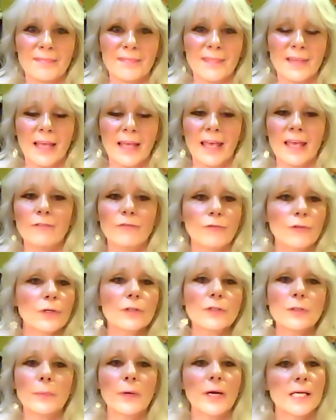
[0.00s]
and feel
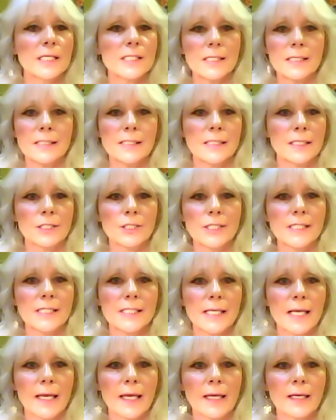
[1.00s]
the presence and just
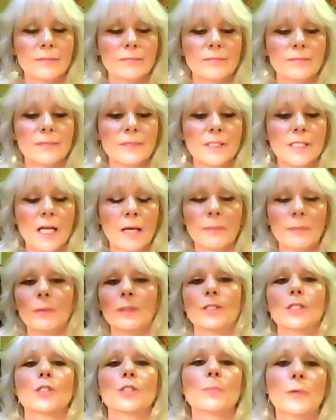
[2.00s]
say, tell me
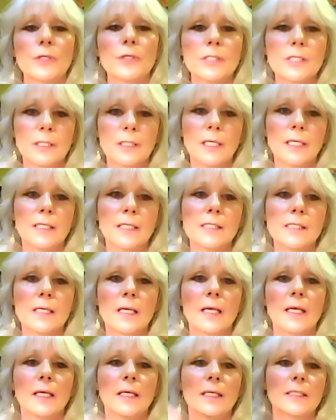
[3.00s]
what this person needs.
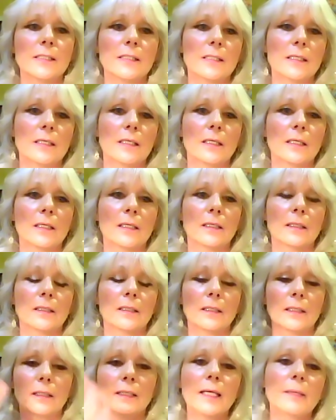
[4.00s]

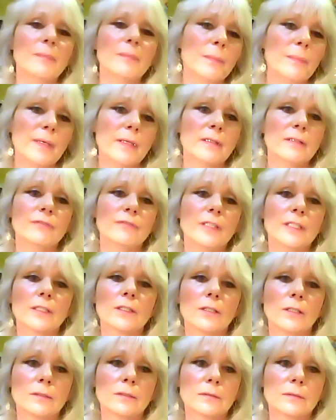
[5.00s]
Let me be the
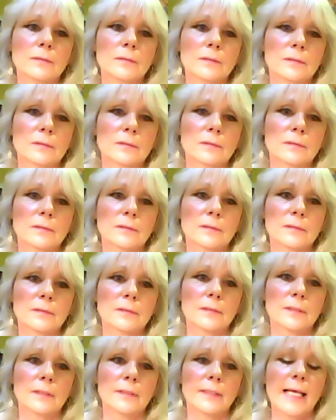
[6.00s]
vehicle.
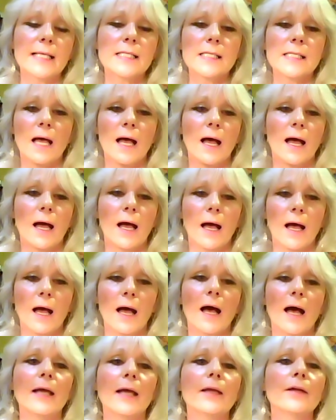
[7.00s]
That's
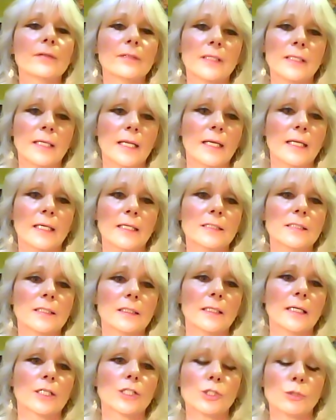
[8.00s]
higher than any
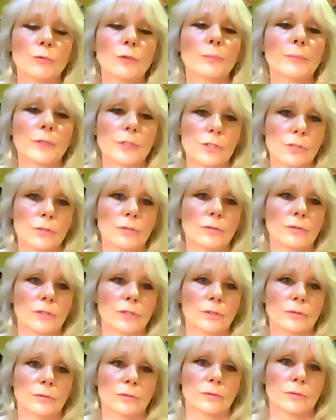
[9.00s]
intellectual
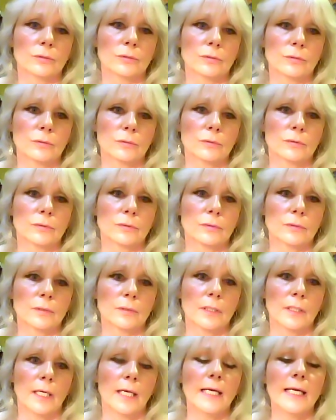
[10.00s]
pursuit.
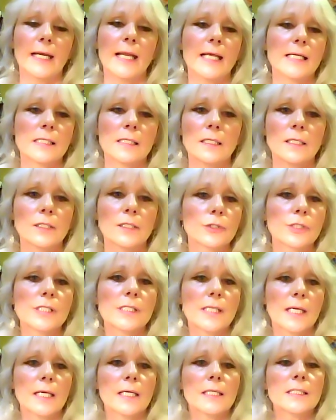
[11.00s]
And it has an
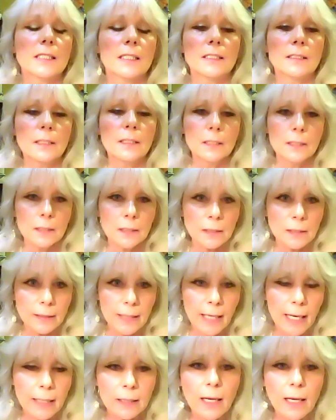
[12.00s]
understanding,
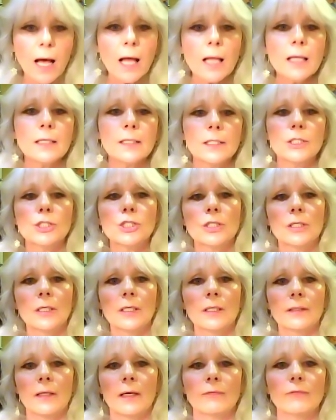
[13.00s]
that knowledge
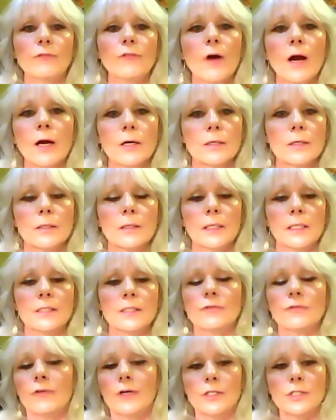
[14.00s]
that
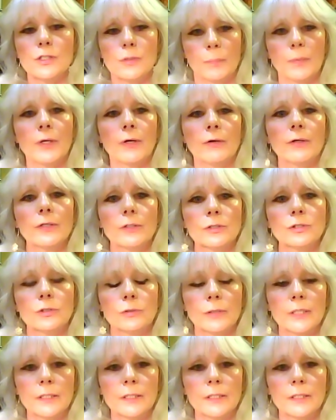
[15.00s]
is far superior to it.